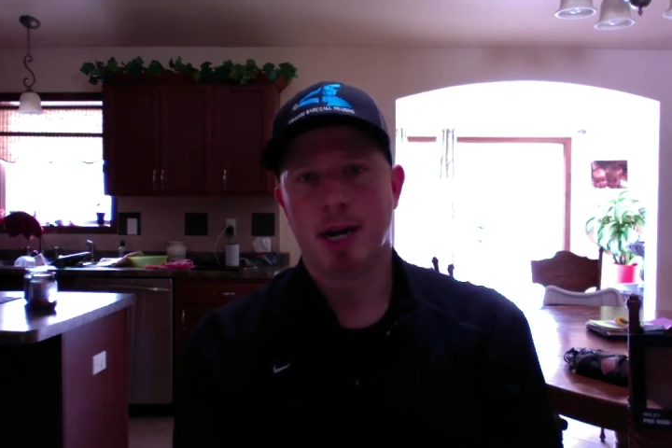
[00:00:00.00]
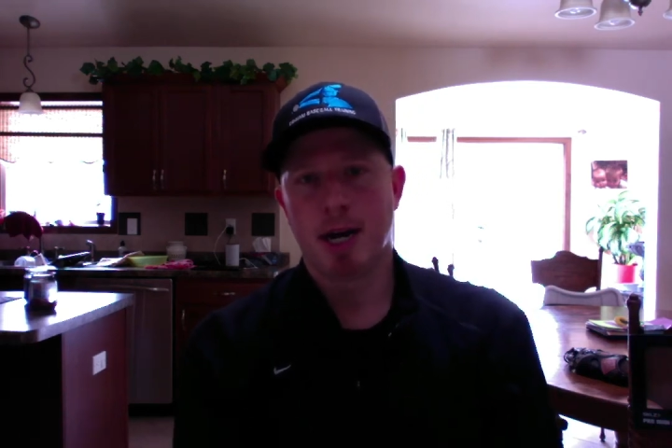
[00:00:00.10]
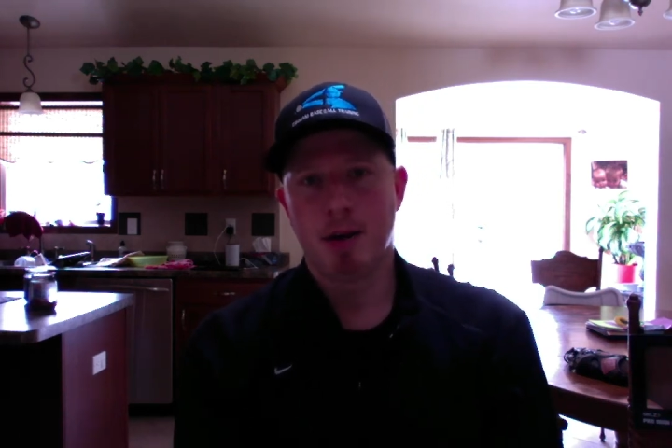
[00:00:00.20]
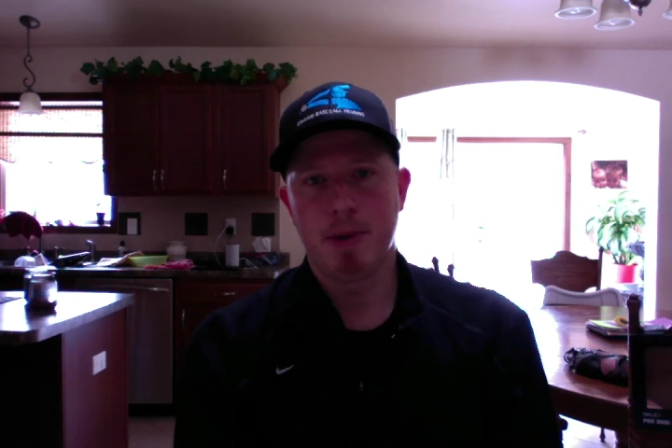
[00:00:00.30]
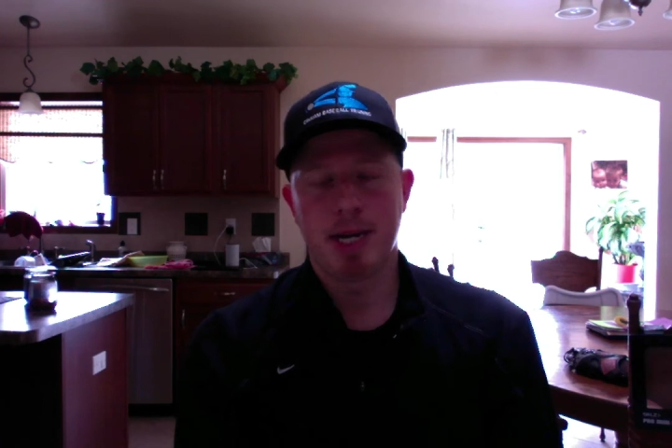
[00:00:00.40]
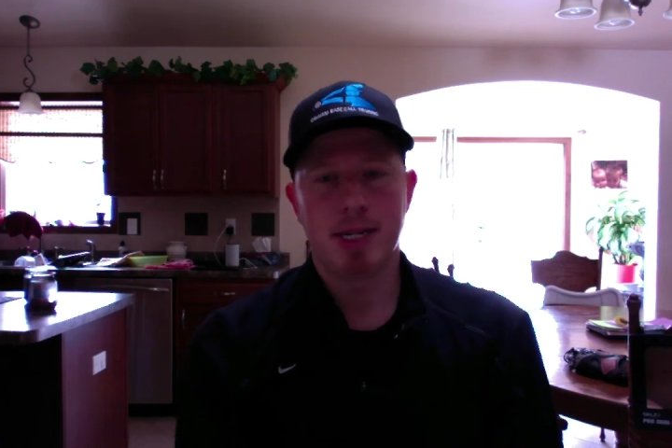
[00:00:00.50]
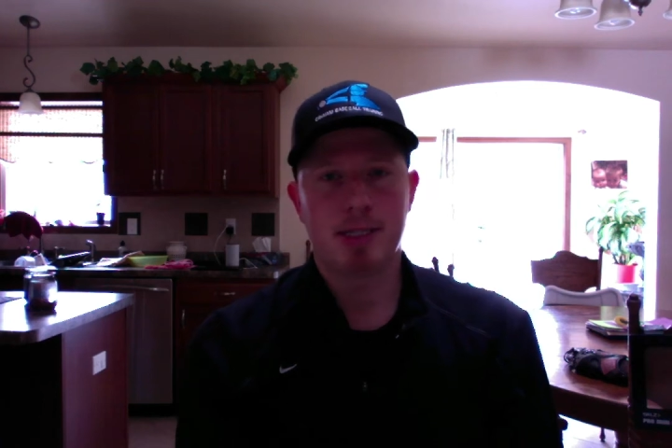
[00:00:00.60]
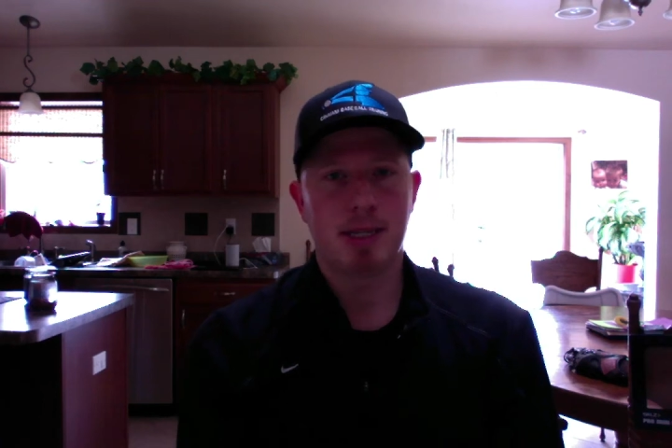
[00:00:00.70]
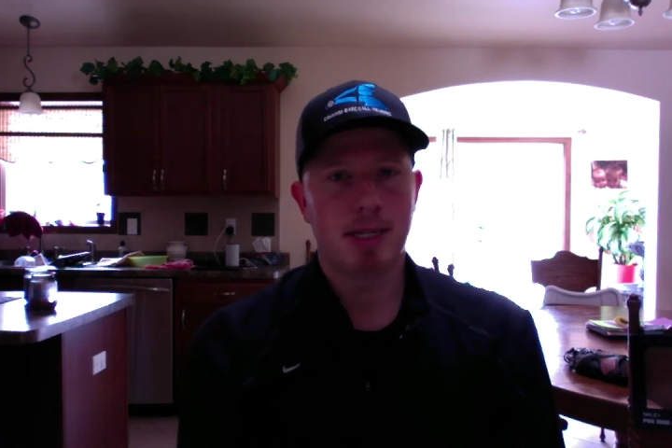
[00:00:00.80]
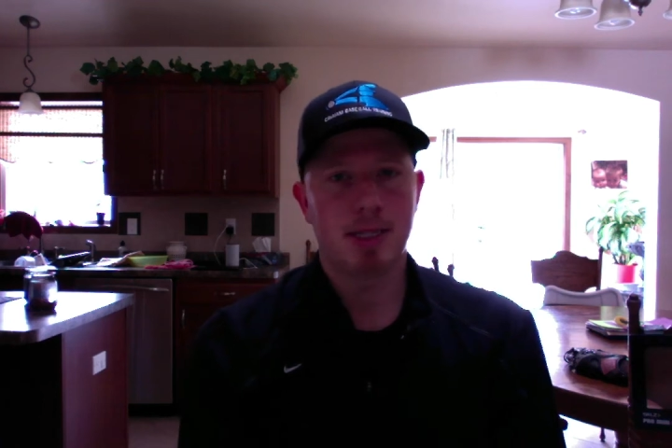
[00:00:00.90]
and
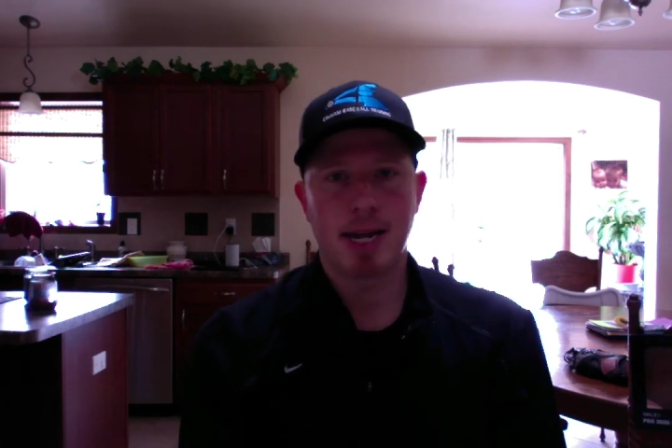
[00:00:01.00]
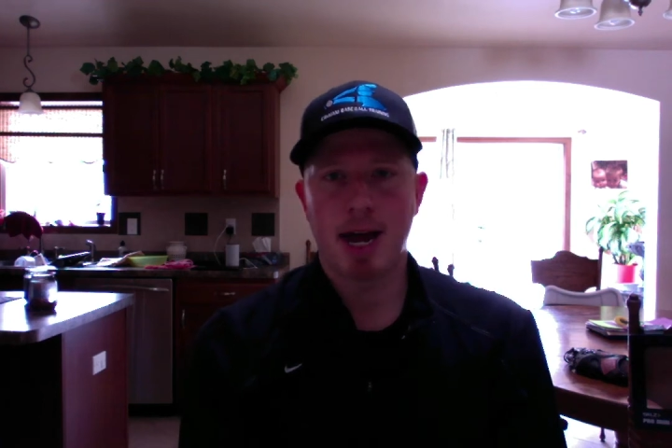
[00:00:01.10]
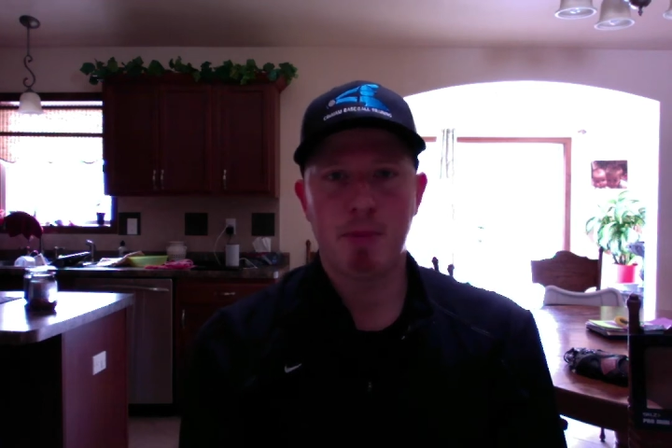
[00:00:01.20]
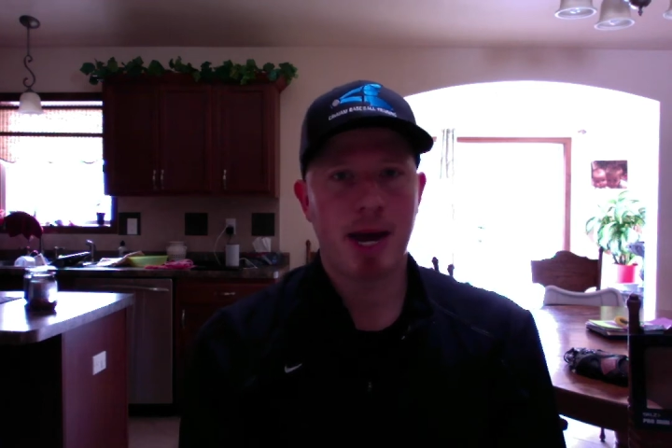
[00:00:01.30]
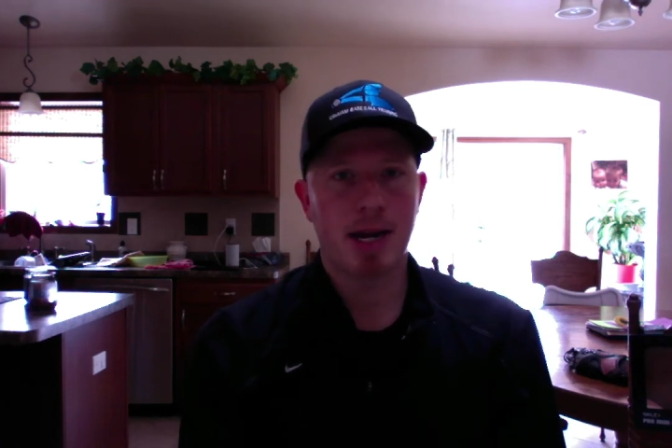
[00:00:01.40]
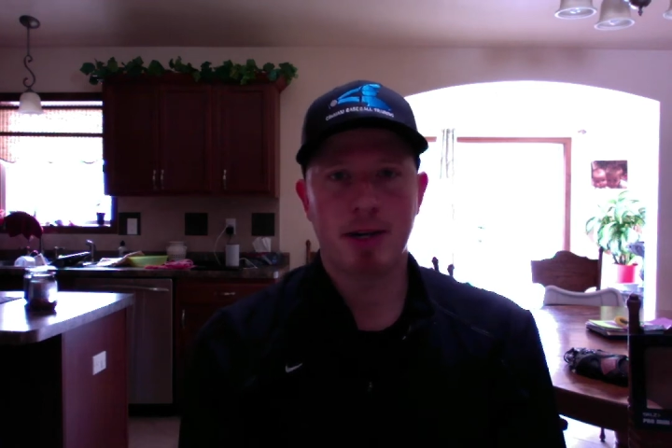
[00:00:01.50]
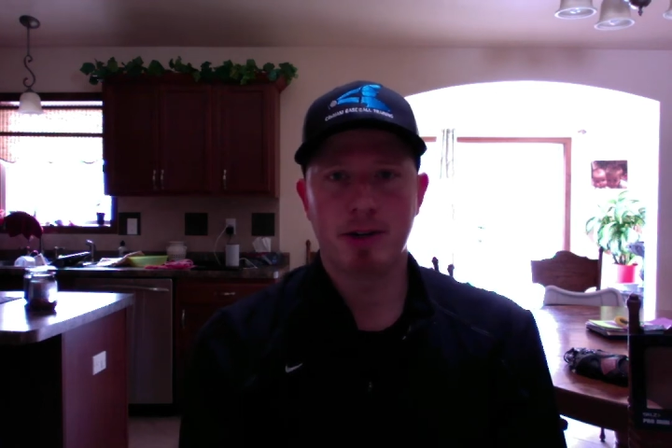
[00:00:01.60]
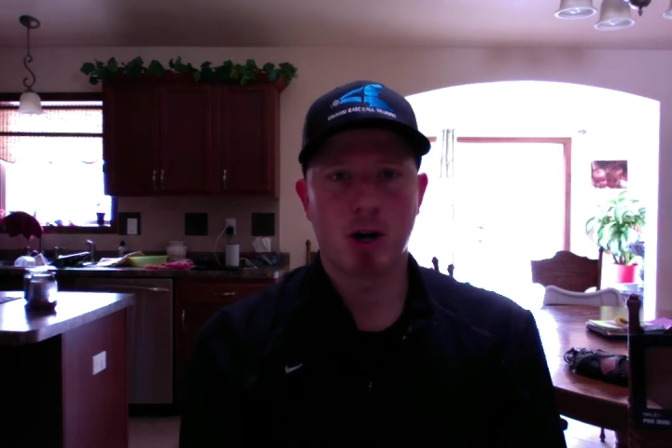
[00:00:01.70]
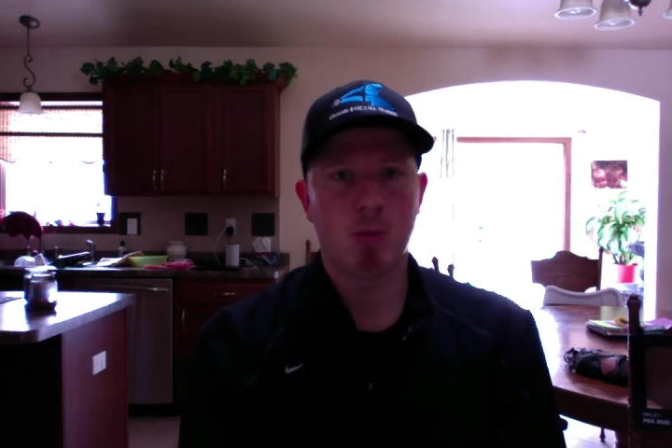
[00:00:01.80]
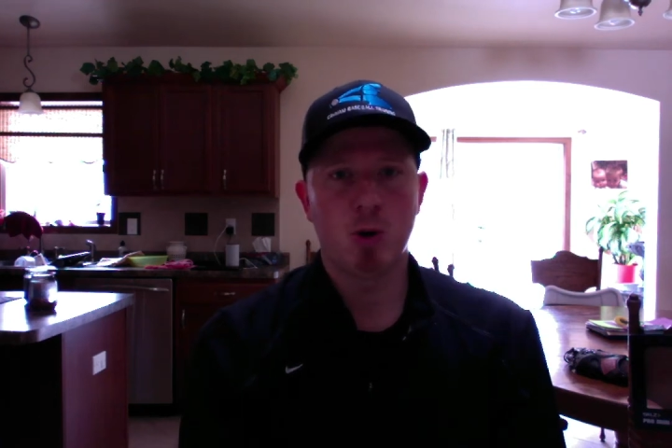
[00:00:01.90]
it's not bad on
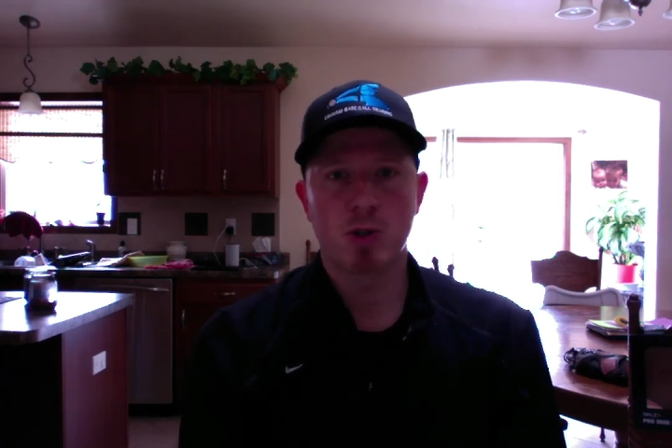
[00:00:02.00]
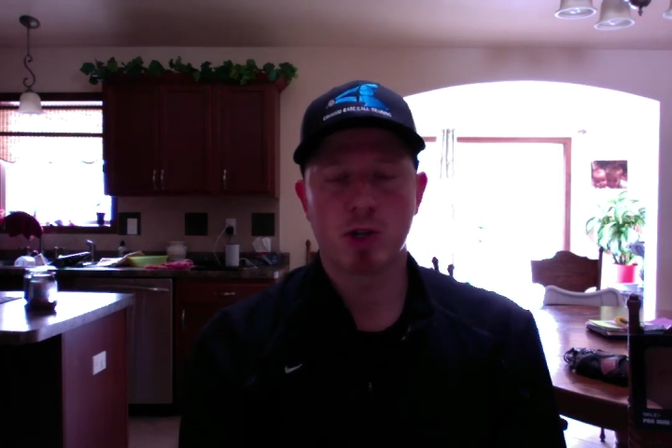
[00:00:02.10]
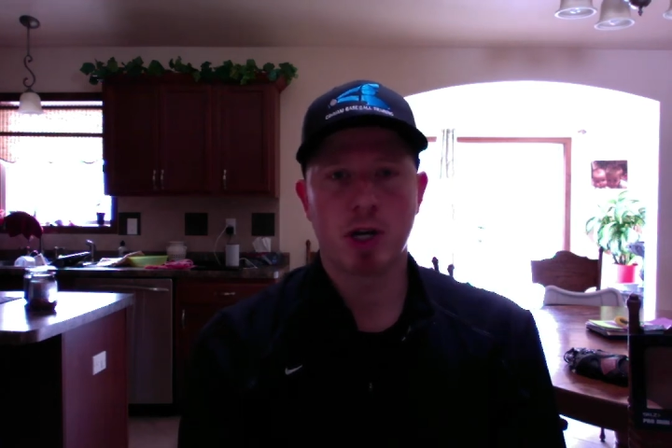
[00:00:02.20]
your elbow as